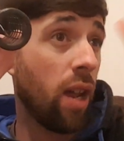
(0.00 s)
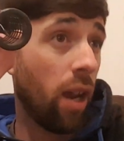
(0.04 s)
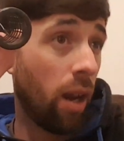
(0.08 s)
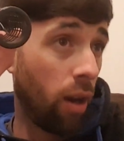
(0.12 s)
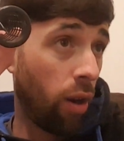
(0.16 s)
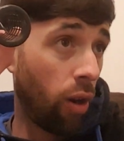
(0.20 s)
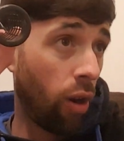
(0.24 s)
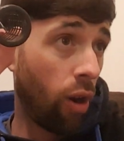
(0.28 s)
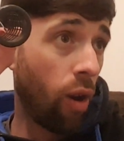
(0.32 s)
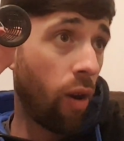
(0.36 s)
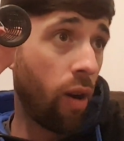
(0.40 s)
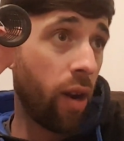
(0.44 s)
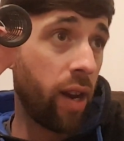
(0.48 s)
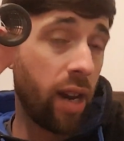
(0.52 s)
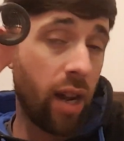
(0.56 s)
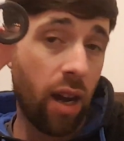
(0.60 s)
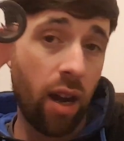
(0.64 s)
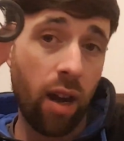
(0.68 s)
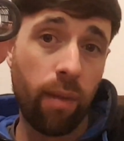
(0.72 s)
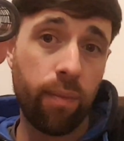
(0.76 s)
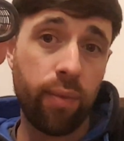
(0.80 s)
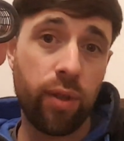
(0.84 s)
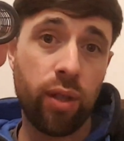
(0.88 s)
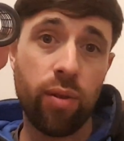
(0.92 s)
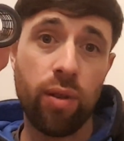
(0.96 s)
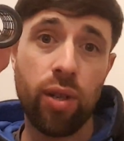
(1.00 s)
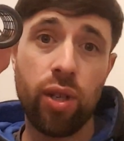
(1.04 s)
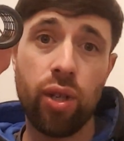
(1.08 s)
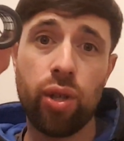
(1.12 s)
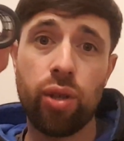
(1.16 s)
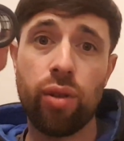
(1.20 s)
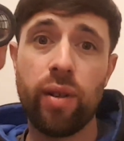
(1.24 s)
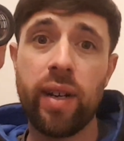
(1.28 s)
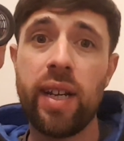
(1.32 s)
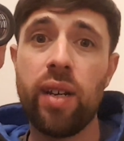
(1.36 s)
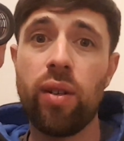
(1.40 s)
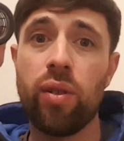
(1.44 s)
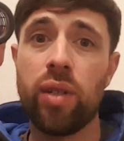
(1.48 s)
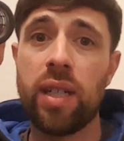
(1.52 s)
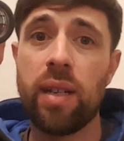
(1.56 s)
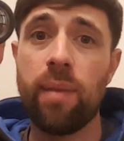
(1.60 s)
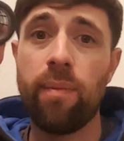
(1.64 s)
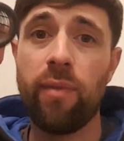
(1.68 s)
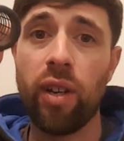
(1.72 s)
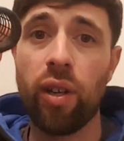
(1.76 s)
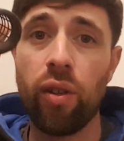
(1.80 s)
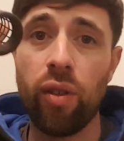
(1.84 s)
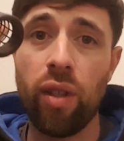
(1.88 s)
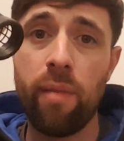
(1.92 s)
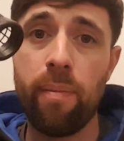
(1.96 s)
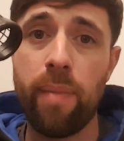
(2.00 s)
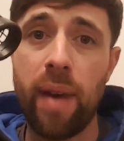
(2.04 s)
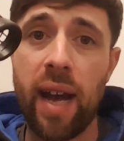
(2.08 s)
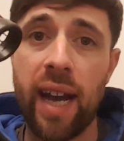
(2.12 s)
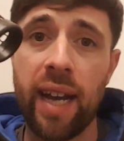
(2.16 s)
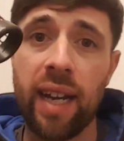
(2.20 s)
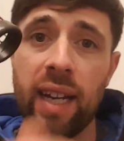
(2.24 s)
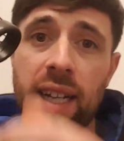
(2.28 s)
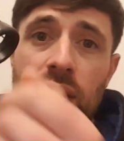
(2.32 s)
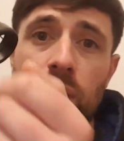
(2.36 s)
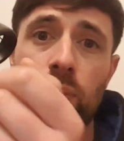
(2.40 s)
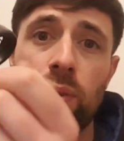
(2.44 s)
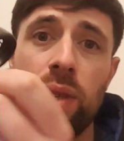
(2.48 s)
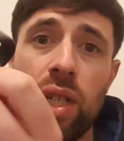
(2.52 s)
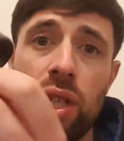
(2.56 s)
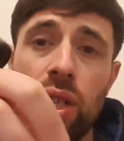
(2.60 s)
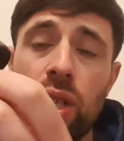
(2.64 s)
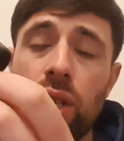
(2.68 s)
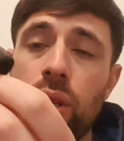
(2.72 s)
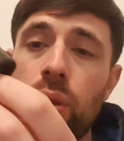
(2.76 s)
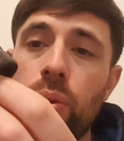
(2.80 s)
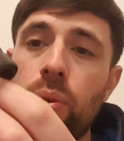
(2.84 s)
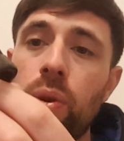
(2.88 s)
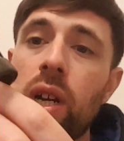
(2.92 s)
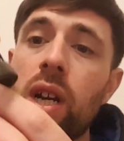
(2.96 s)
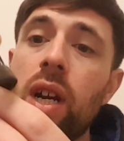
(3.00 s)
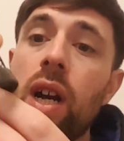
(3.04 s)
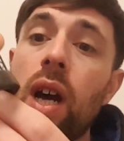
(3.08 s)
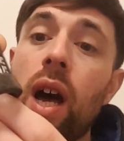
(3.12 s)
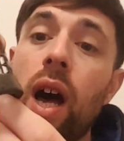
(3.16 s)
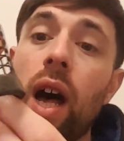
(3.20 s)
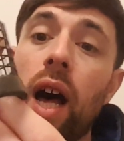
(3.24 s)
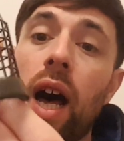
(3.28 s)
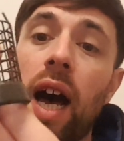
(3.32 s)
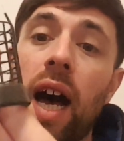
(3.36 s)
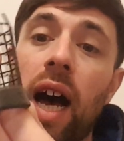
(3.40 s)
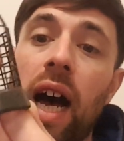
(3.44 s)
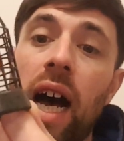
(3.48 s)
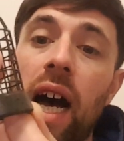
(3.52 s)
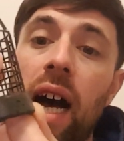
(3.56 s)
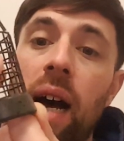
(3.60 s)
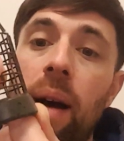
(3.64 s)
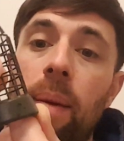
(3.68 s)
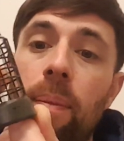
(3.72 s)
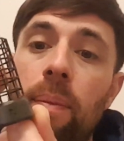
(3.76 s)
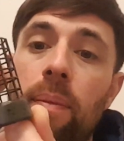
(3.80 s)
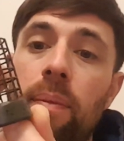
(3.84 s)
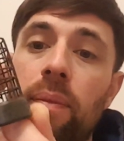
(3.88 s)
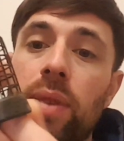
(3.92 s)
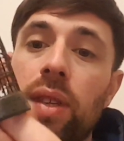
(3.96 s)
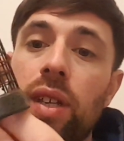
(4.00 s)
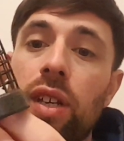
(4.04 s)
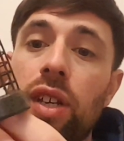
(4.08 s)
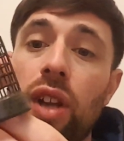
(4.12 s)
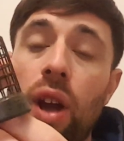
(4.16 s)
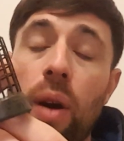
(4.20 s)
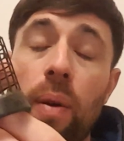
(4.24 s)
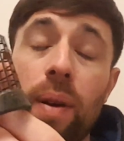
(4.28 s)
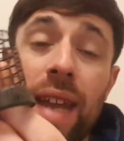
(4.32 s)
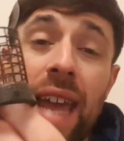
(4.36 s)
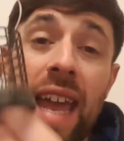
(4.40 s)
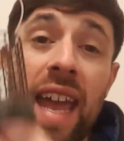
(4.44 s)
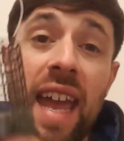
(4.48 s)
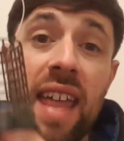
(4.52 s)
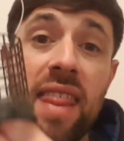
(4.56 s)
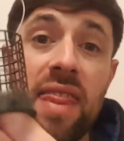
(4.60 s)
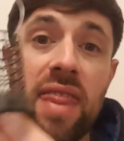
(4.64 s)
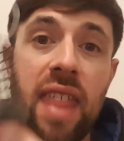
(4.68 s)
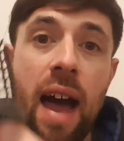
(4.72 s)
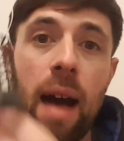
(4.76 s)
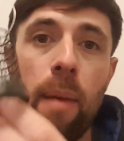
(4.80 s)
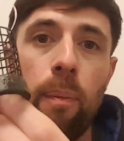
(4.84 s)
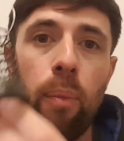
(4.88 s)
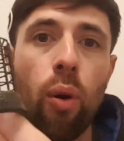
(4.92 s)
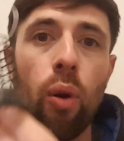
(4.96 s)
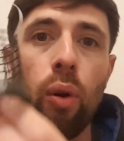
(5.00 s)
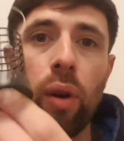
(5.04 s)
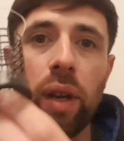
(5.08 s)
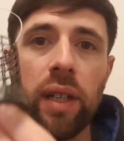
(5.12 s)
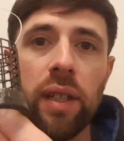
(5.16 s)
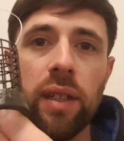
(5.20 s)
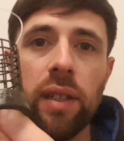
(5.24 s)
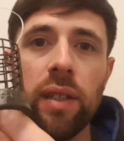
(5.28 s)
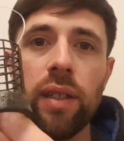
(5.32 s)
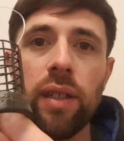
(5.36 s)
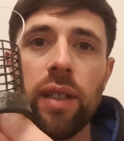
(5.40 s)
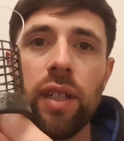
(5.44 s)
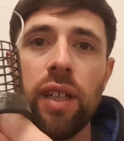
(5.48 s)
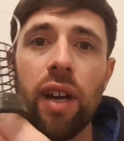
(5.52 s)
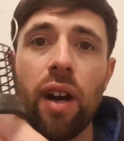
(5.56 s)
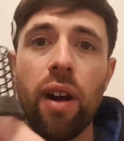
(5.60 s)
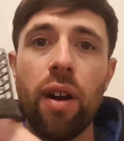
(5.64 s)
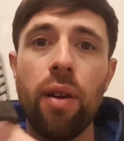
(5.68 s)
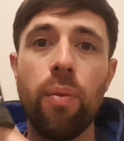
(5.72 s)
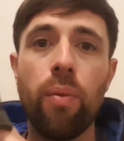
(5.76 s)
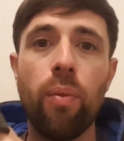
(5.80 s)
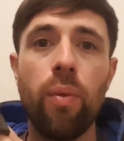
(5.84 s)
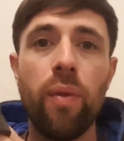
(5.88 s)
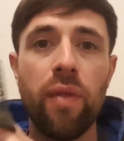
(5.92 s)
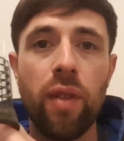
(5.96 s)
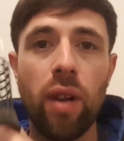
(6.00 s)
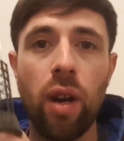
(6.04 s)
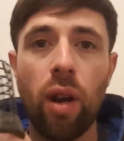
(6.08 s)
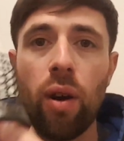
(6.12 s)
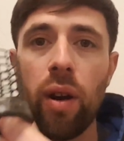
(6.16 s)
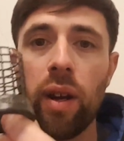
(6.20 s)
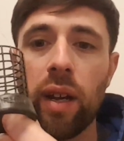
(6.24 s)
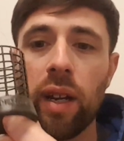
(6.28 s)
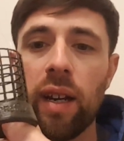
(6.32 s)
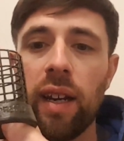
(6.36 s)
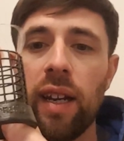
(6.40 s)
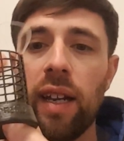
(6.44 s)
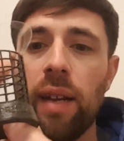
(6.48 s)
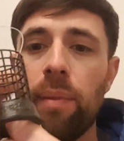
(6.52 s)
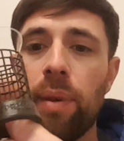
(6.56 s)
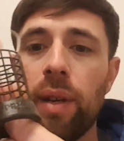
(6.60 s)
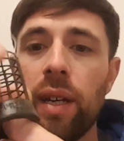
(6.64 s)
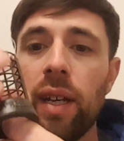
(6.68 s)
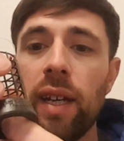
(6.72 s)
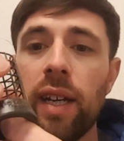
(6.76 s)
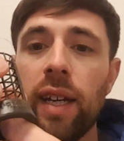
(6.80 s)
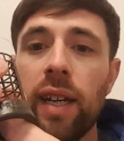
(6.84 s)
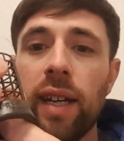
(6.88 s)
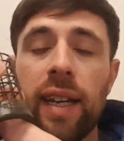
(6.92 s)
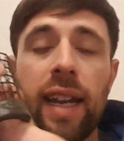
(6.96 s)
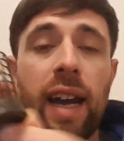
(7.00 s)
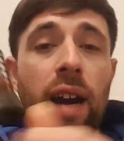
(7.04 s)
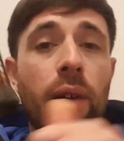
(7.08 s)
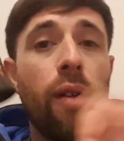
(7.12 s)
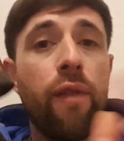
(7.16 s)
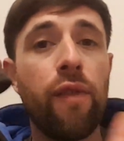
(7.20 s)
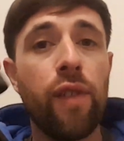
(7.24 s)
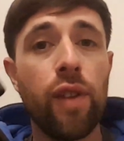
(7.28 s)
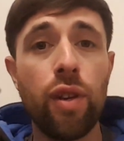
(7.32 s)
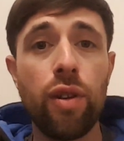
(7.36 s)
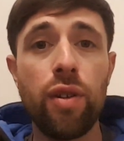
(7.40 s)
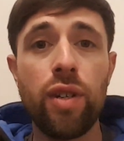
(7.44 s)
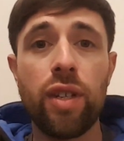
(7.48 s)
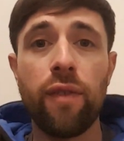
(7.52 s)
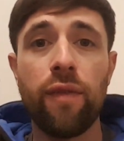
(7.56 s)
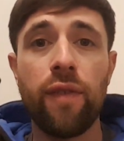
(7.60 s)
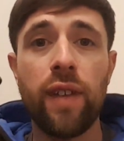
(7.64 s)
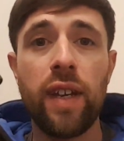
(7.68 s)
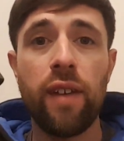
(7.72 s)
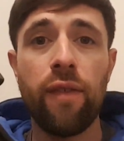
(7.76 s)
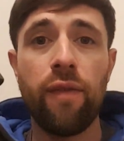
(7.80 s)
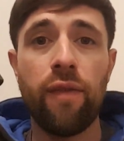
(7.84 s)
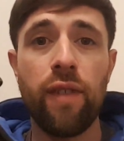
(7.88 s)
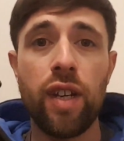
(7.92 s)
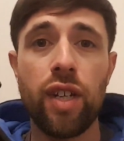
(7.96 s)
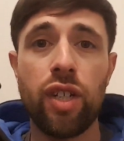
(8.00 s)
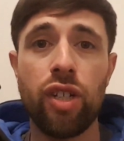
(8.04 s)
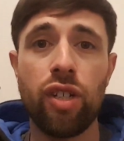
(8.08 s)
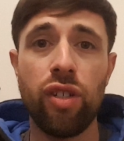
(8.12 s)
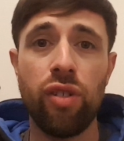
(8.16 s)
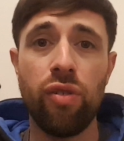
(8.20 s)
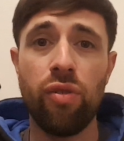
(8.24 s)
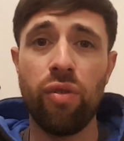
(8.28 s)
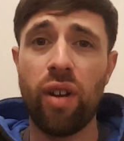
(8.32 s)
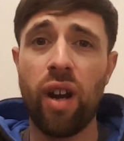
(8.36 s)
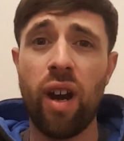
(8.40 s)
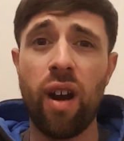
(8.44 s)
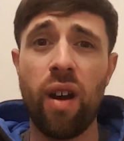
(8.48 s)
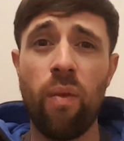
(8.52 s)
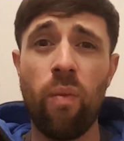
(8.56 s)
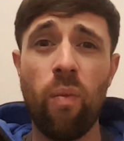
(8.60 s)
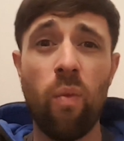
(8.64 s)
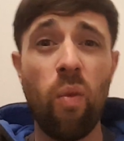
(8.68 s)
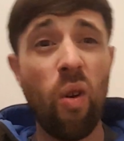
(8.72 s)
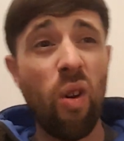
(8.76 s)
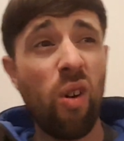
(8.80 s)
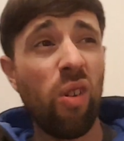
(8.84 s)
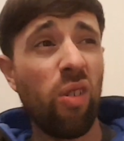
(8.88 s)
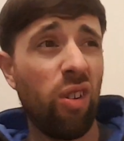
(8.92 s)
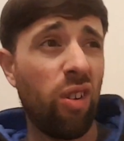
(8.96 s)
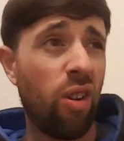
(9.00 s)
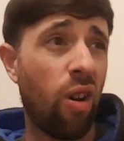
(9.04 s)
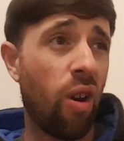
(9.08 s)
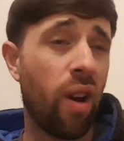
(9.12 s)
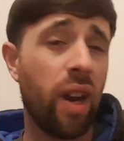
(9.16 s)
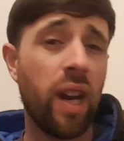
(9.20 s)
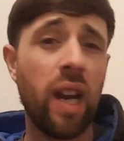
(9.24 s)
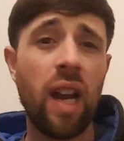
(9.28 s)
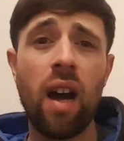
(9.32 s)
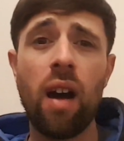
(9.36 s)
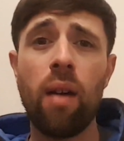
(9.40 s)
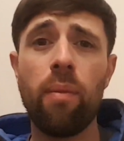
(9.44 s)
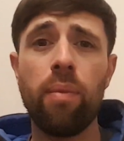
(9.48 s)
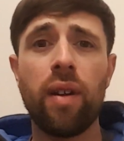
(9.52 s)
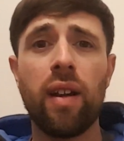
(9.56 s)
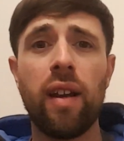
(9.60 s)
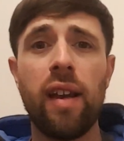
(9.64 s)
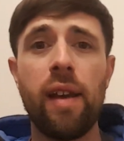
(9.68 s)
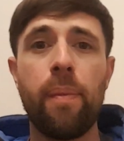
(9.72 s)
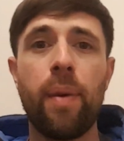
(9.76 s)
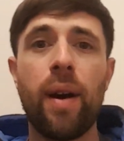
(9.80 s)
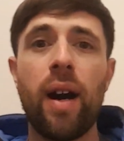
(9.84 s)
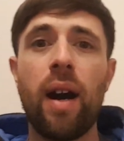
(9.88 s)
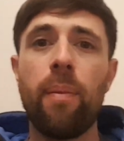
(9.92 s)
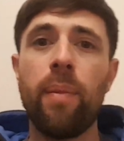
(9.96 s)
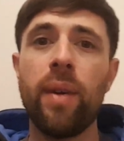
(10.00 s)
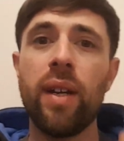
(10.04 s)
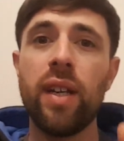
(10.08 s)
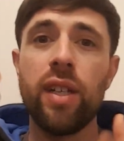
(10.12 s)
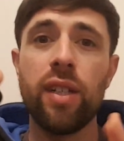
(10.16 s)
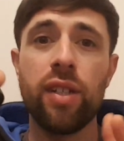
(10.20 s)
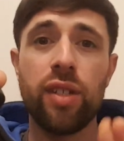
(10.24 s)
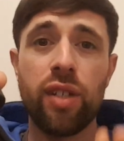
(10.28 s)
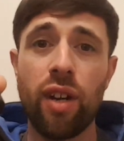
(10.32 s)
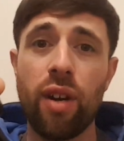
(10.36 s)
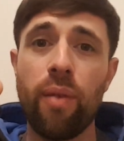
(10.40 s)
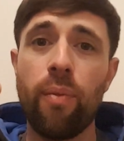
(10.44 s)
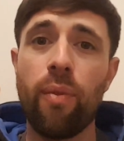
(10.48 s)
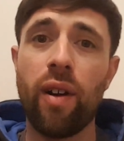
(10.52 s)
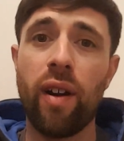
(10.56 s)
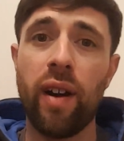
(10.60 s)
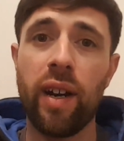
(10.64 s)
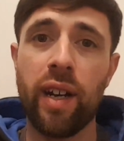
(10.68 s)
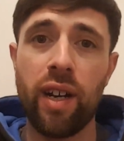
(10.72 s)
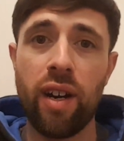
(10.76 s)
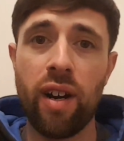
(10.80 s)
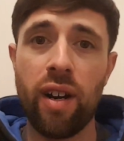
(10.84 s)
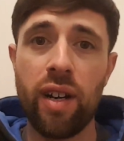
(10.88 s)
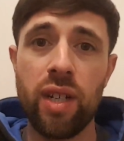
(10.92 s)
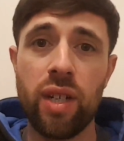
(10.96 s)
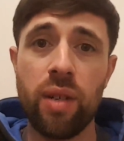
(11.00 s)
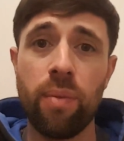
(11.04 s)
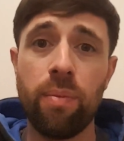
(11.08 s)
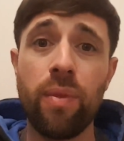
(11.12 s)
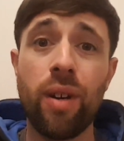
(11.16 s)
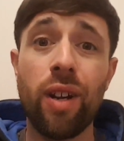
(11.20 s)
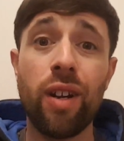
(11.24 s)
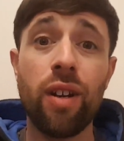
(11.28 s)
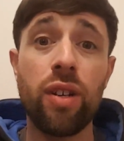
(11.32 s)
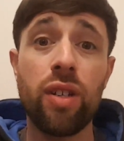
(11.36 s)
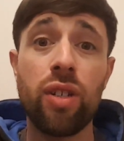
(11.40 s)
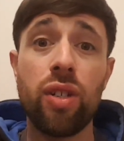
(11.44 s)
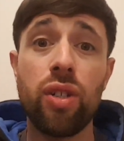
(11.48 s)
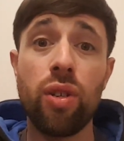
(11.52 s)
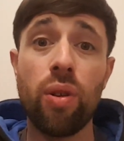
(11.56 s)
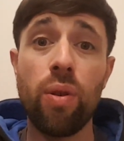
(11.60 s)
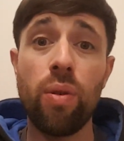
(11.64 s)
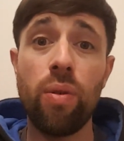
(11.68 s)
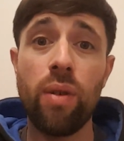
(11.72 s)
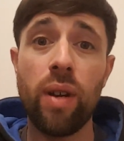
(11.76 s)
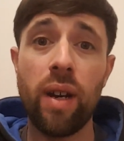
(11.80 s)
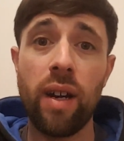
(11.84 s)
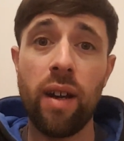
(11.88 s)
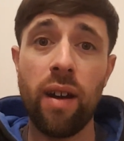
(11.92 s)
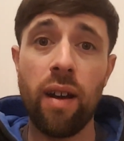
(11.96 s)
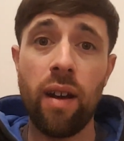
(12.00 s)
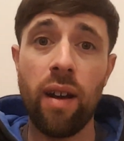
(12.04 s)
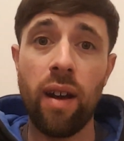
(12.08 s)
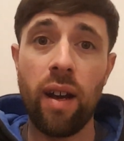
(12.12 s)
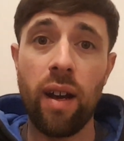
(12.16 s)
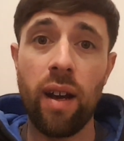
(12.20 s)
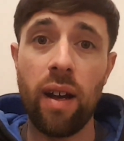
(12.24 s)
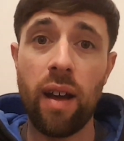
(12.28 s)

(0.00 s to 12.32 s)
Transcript: line up to a tree or something on the bank as we do, and hit that point, with the line clip. Now, if you're new to feeder fishing, you're going, what, line up, clip up? Don't worry, guys. I'm going to do